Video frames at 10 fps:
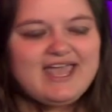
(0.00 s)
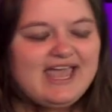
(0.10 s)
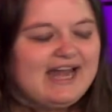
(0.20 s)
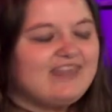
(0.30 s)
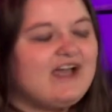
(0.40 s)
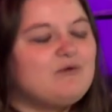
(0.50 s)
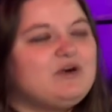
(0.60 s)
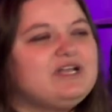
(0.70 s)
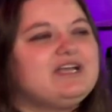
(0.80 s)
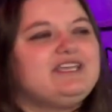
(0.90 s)
And I thought,
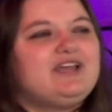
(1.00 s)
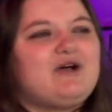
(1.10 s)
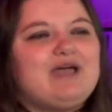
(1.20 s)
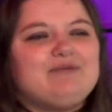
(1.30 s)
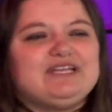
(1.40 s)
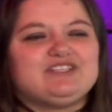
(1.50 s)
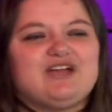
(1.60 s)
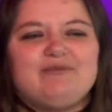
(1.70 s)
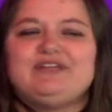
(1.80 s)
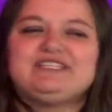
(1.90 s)
well, I'm going
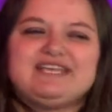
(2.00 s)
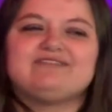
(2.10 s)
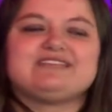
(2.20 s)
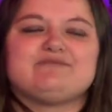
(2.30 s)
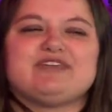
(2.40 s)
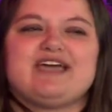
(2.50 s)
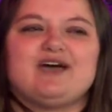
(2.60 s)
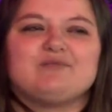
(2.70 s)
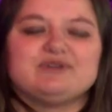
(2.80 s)
to give something up.